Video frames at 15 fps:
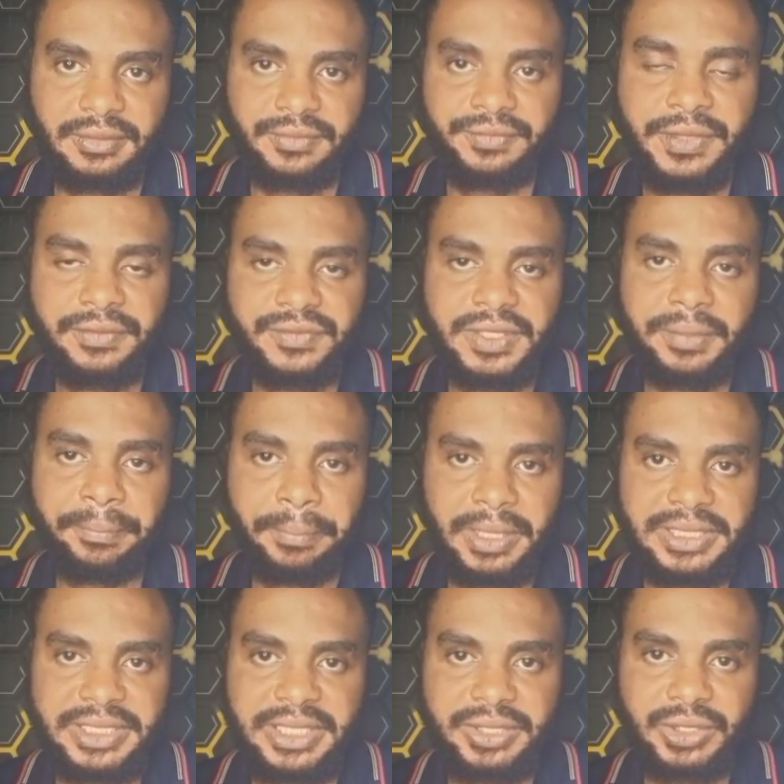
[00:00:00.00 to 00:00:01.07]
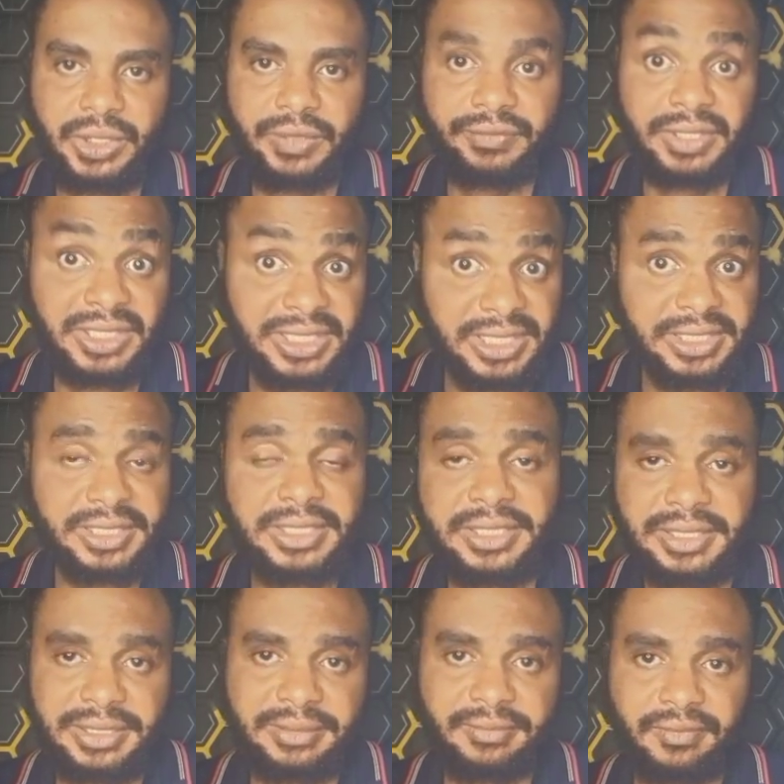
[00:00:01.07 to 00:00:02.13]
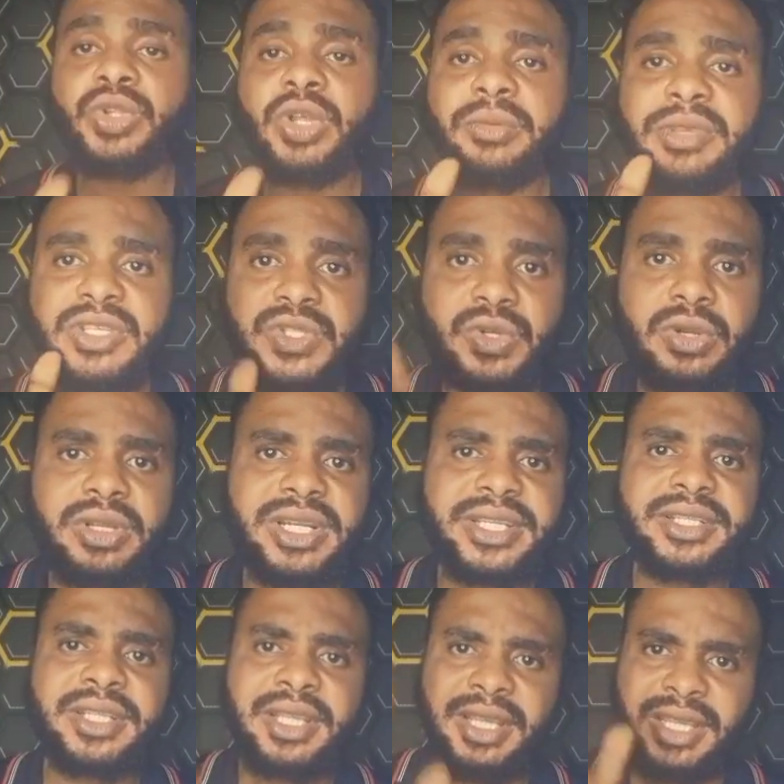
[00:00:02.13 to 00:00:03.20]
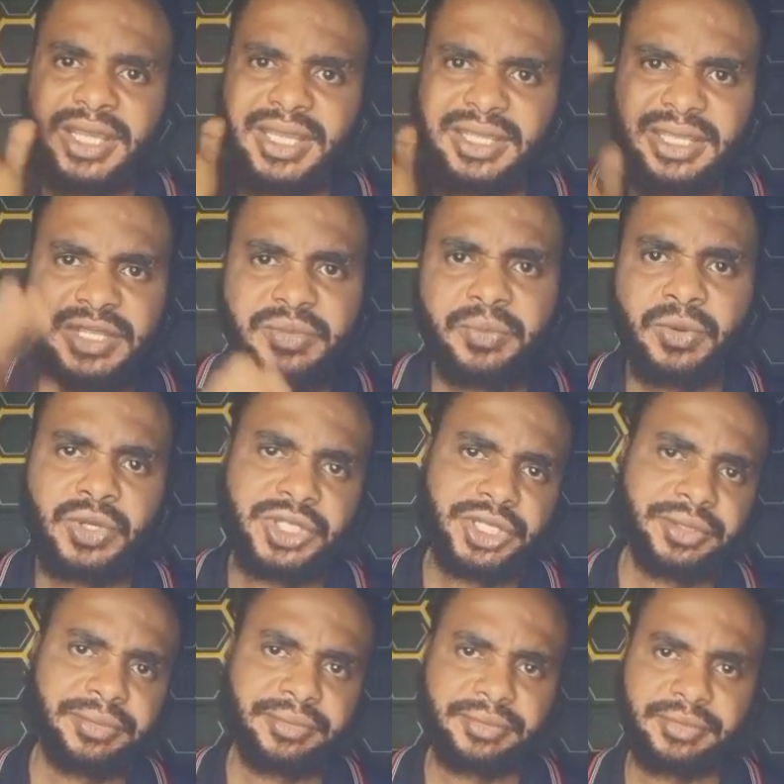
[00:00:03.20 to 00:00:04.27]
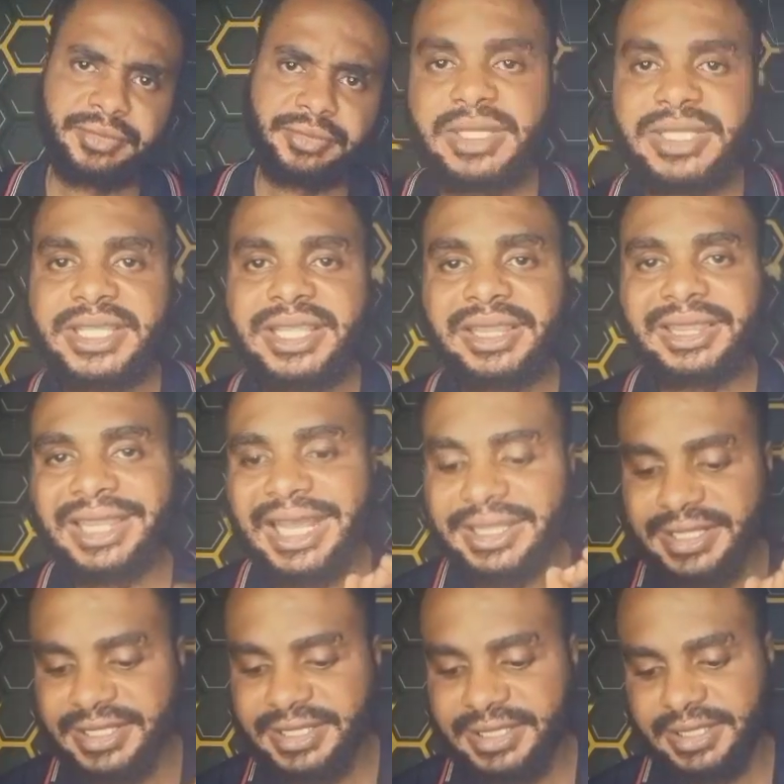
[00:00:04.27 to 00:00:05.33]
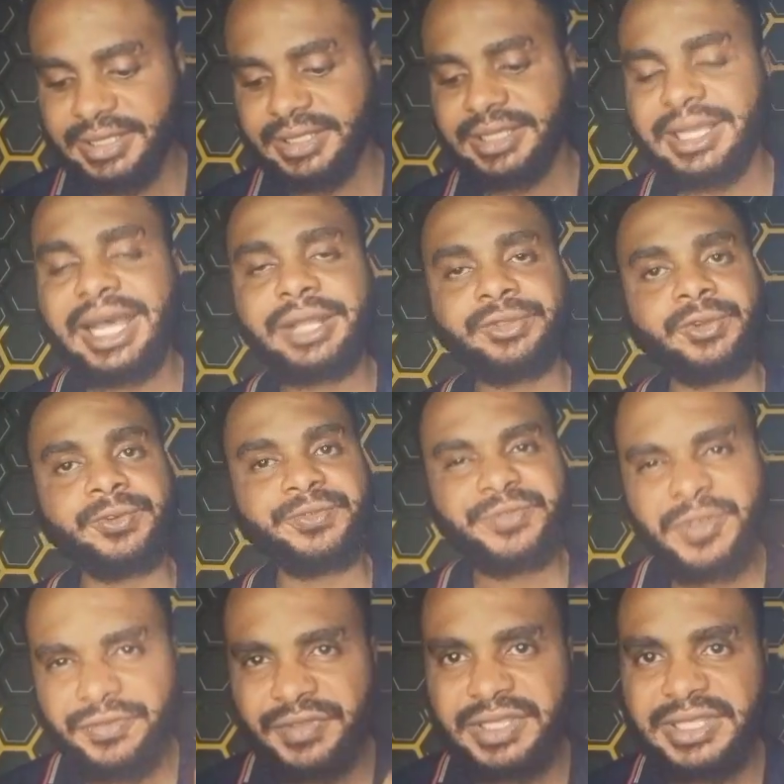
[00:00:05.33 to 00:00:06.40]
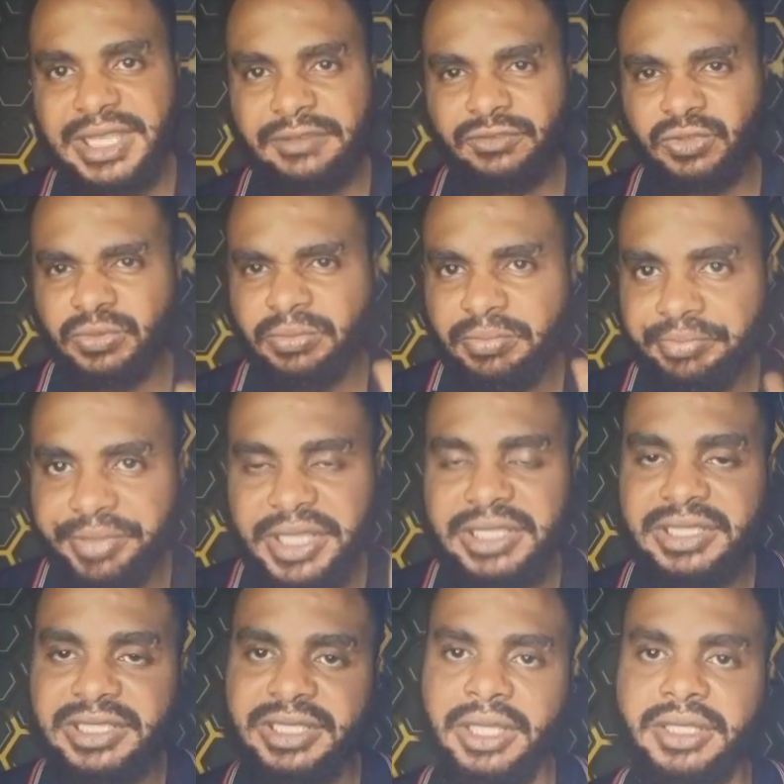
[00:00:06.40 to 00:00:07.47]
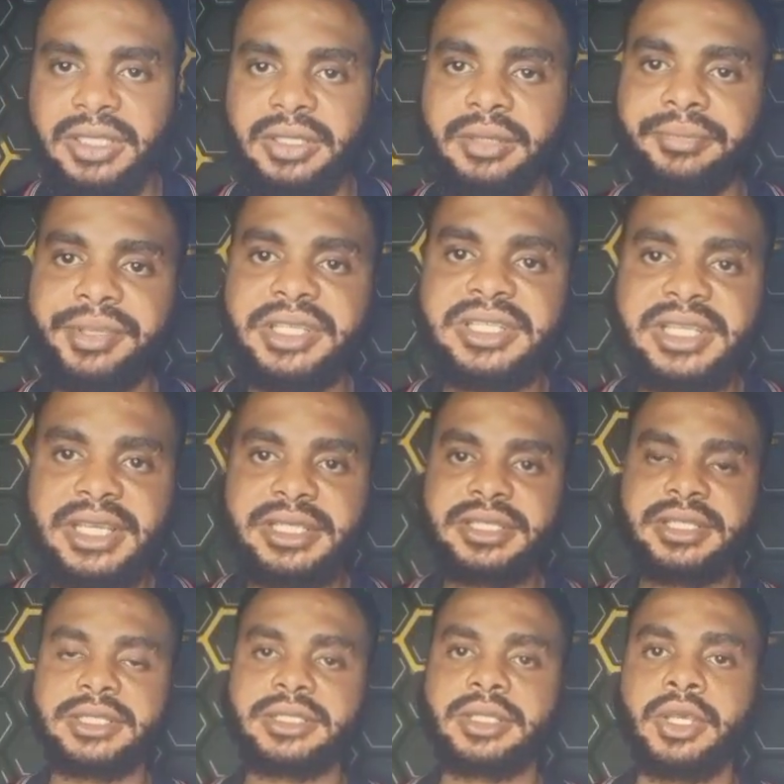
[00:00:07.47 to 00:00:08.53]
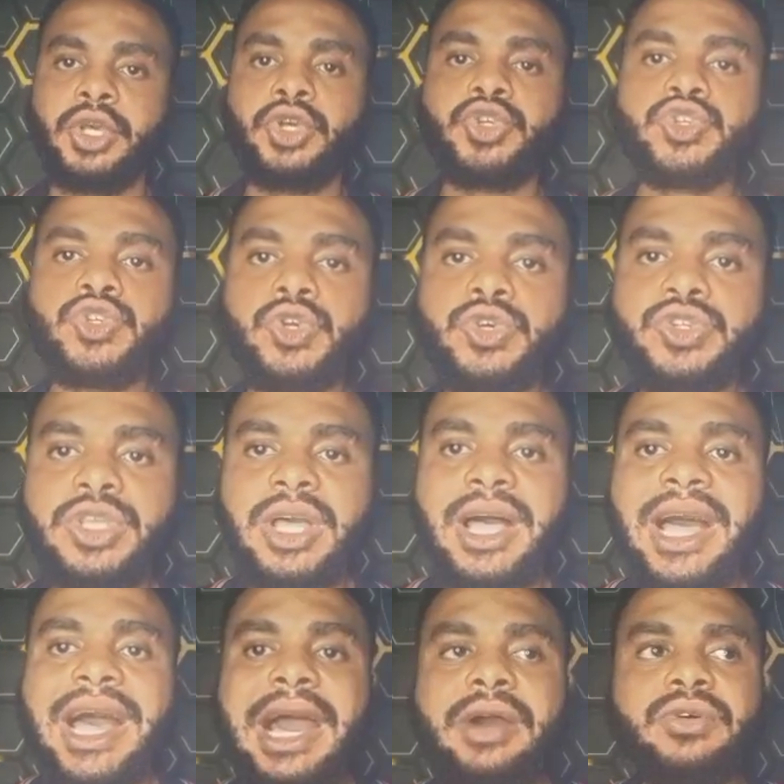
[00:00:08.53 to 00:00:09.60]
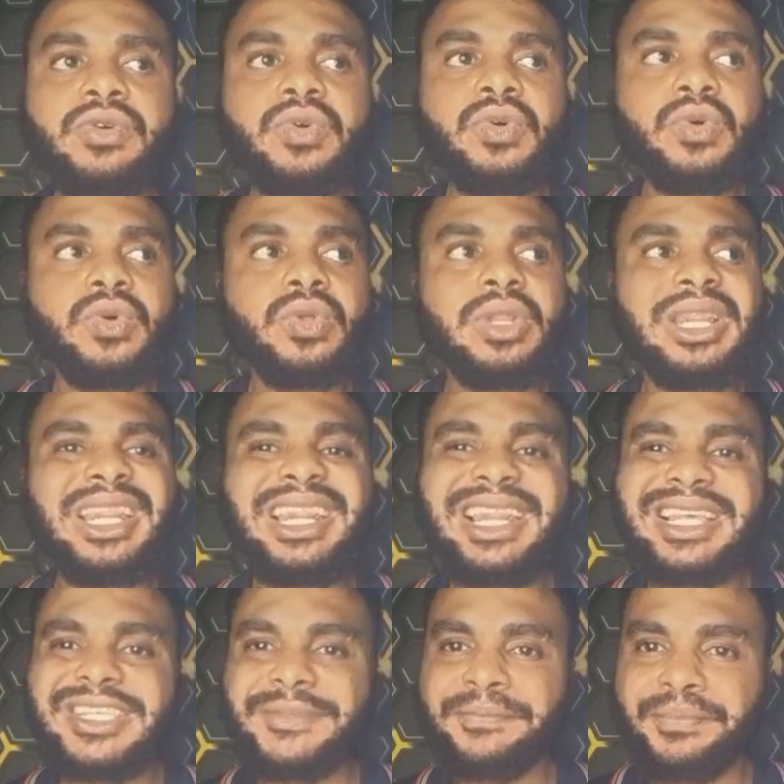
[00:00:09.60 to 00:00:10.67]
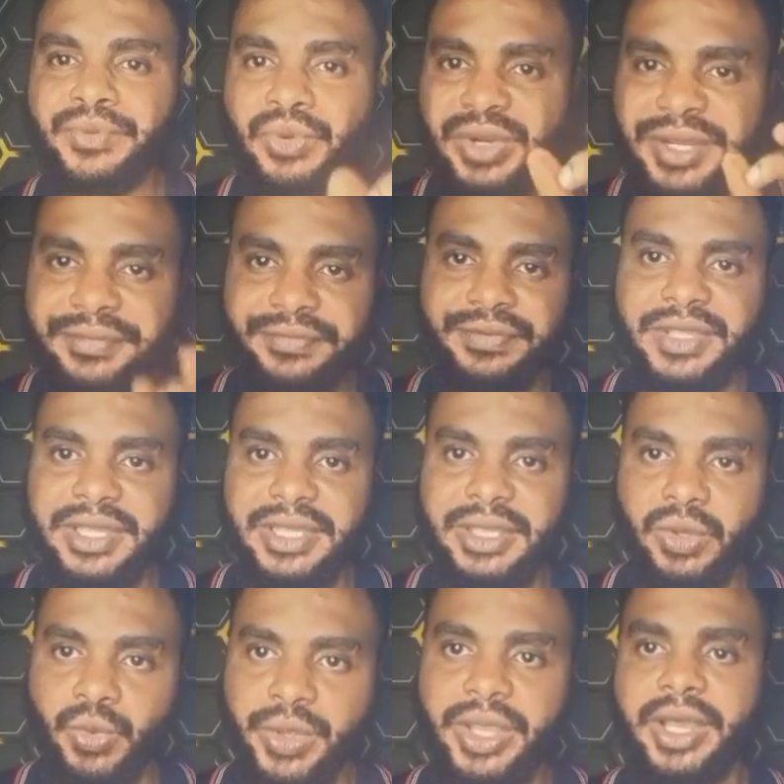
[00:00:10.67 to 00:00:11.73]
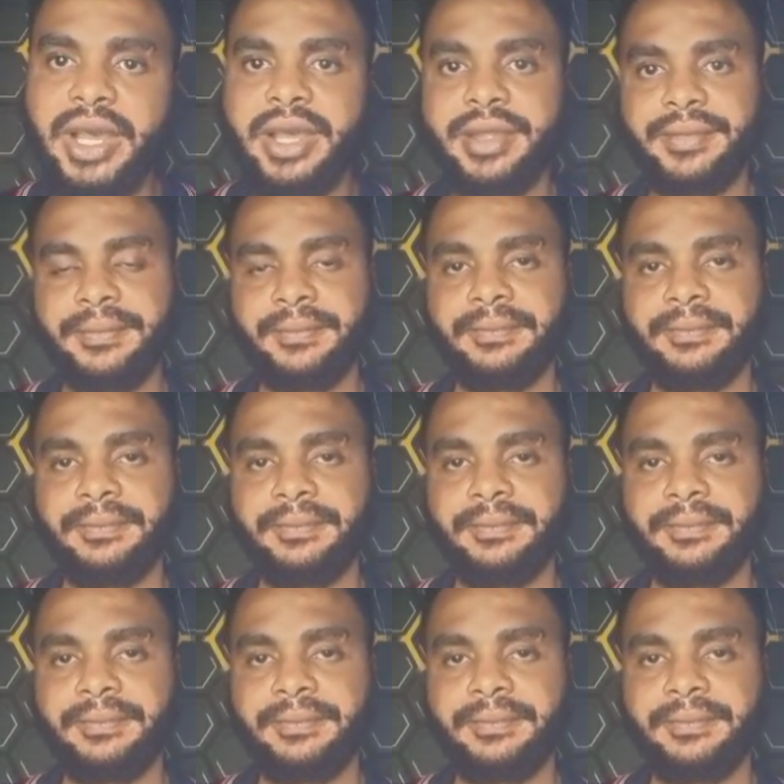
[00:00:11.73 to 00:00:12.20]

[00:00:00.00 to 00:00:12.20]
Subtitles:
50% of the chances, we will not be struggling this much. Missing 36 out of 57 big chances shows how less prolific we are.